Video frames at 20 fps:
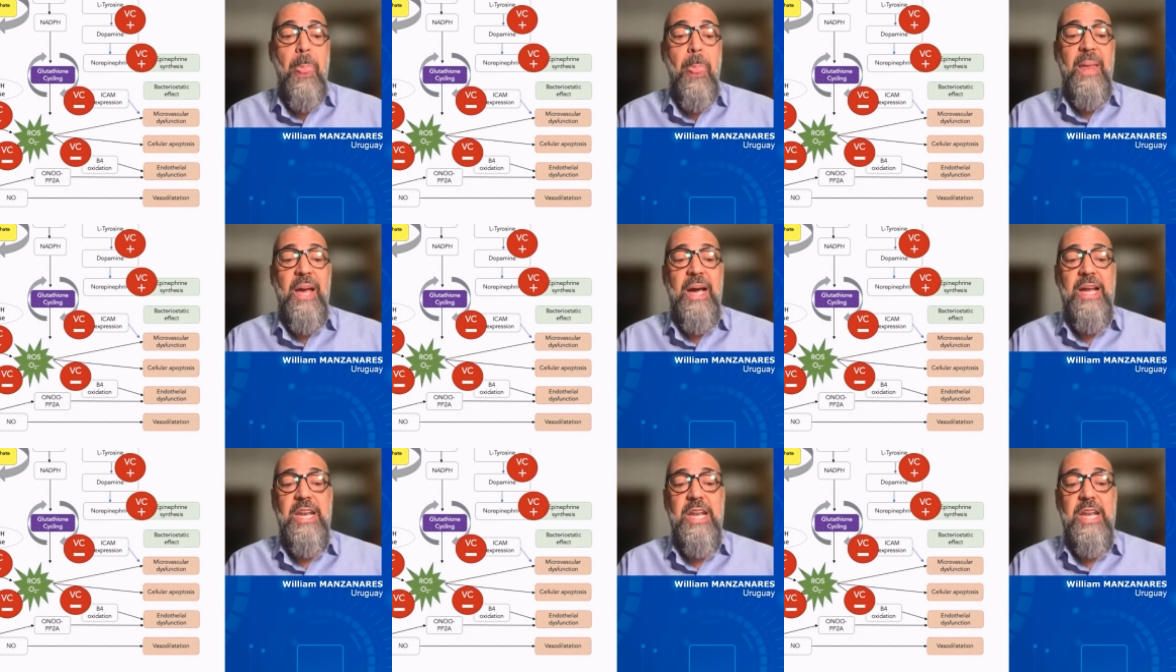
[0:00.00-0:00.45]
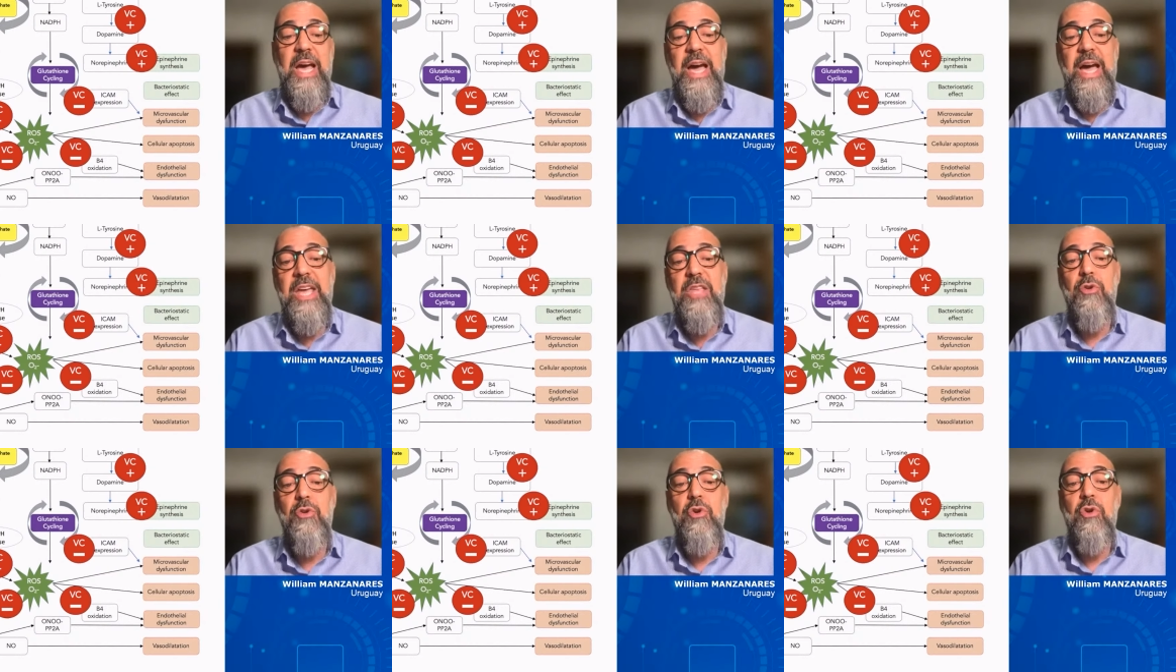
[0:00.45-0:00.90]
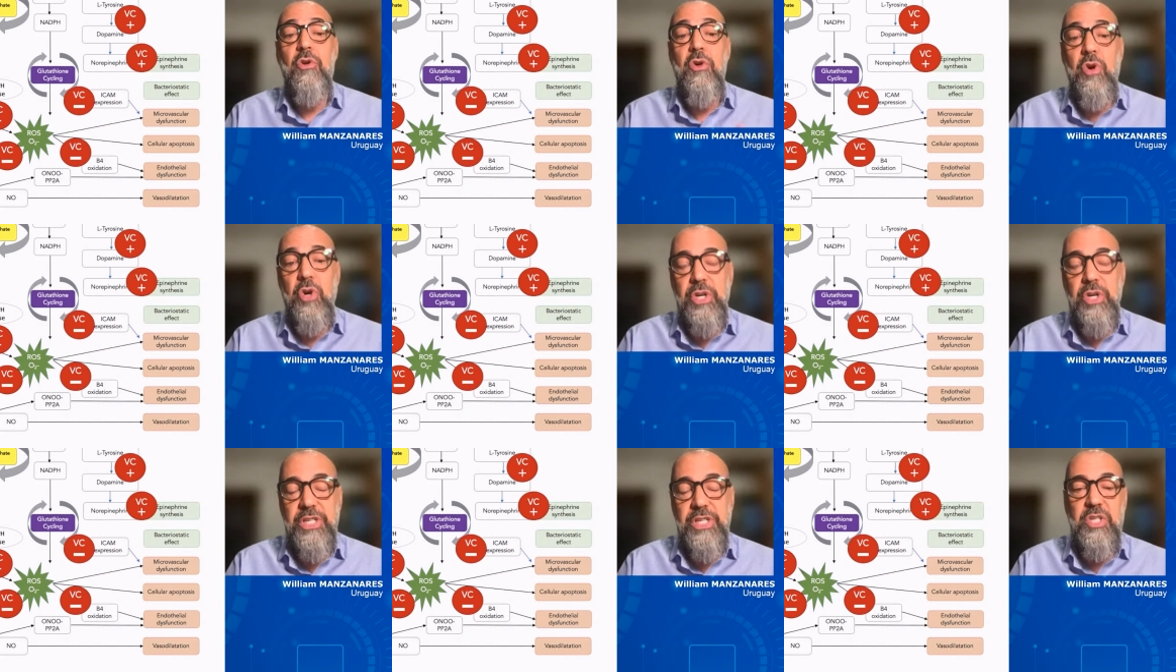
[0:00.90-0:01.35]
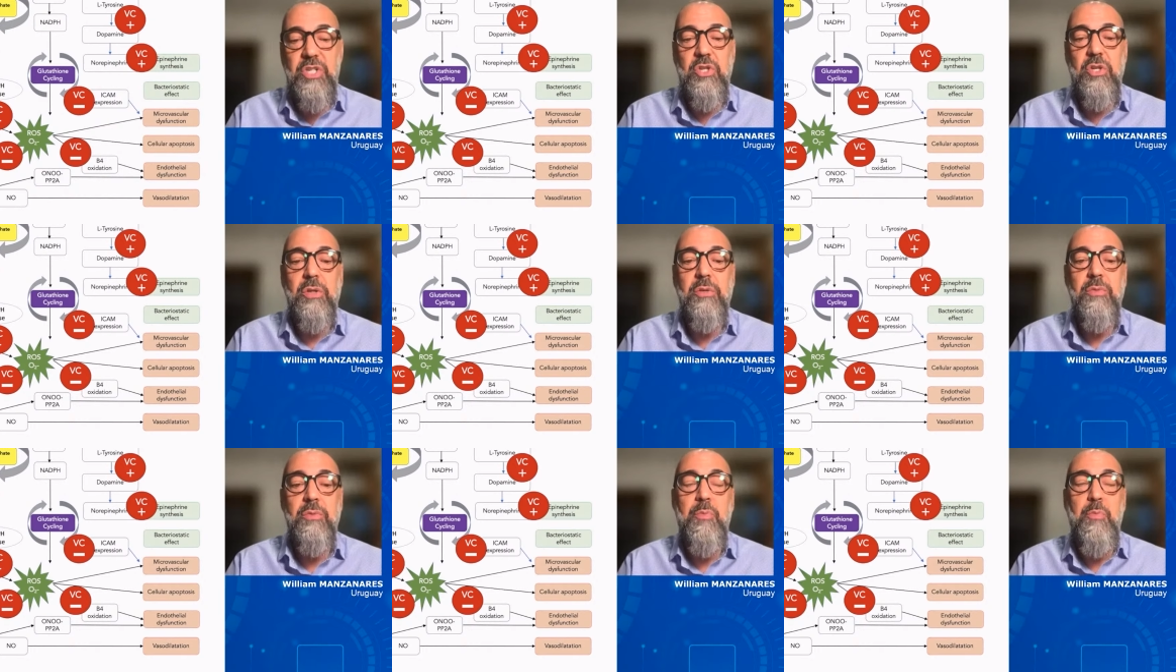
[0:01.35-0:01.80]
and
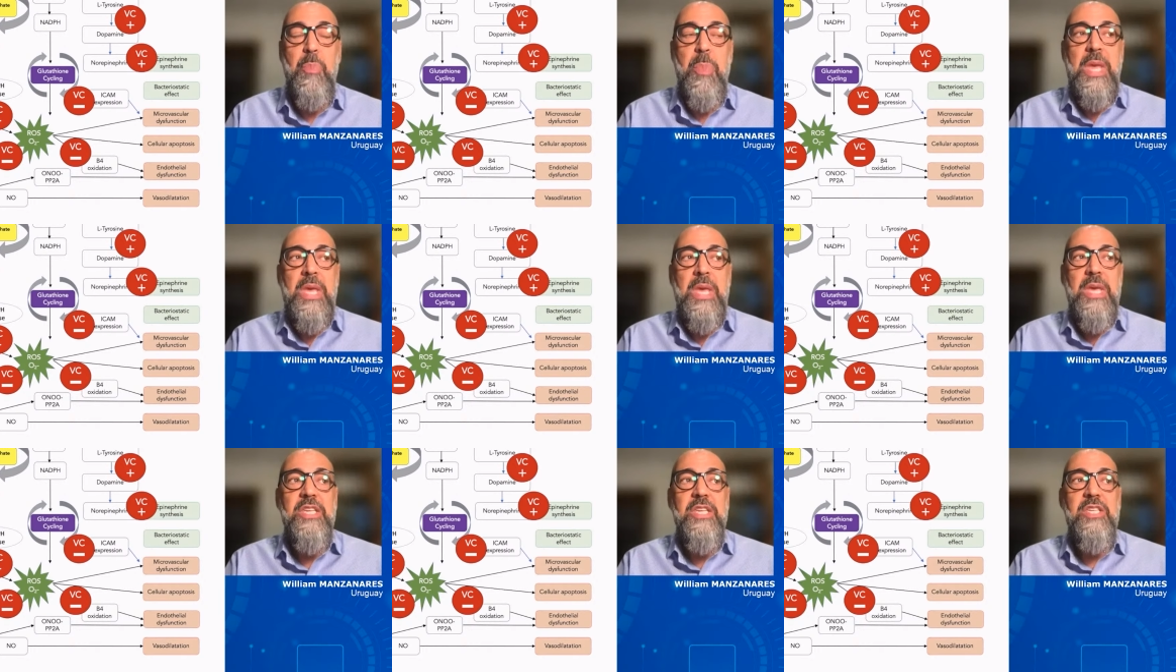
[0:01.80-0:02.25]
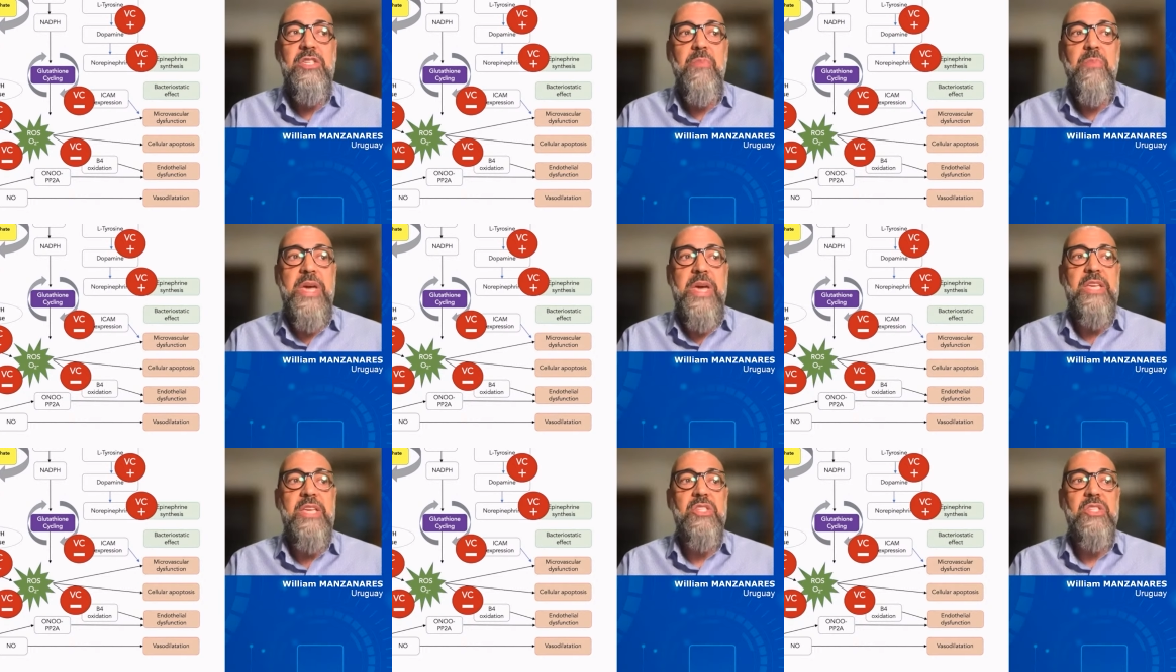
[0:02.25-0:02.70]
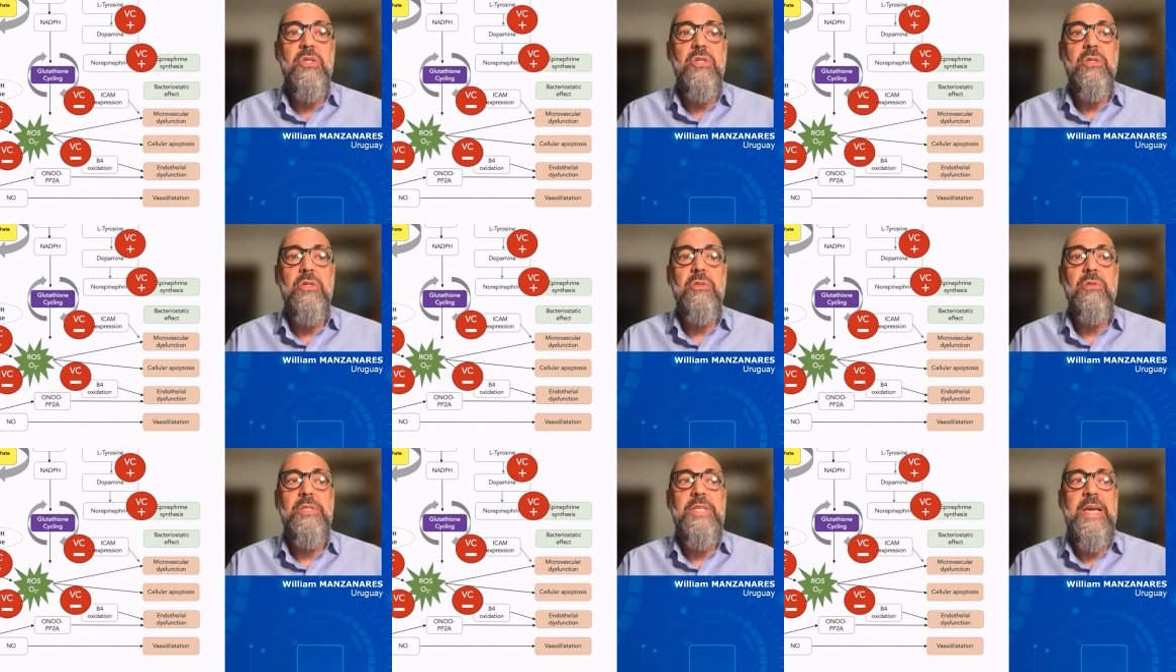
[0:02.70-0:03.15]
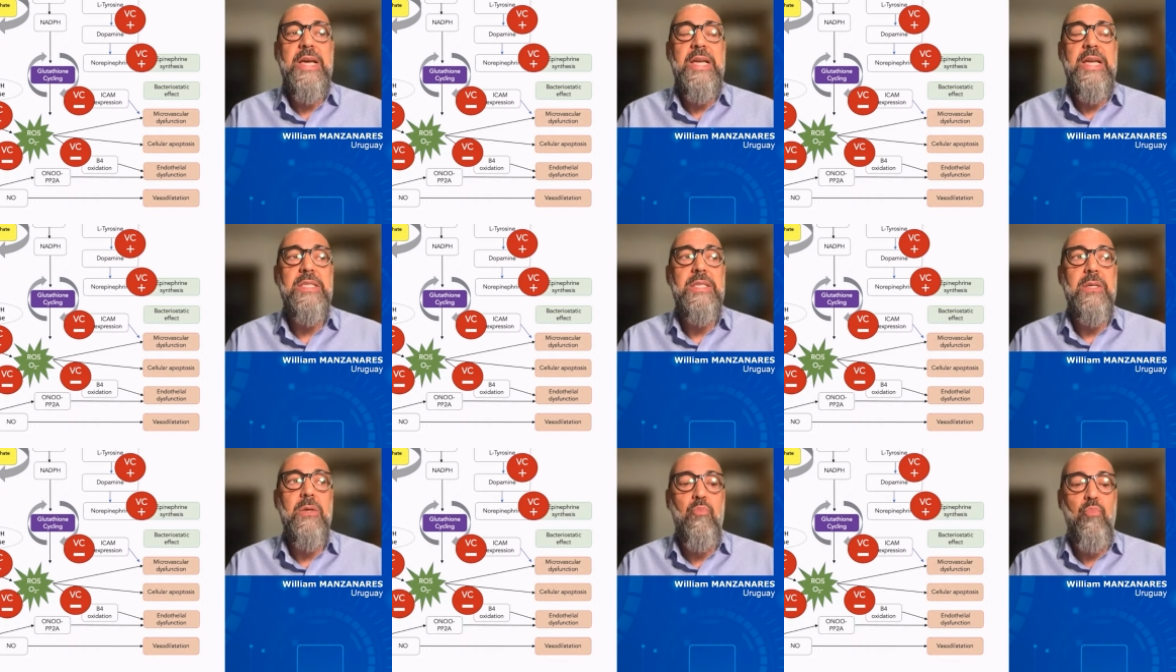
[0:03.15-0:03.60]
hydrocortisone is based on that,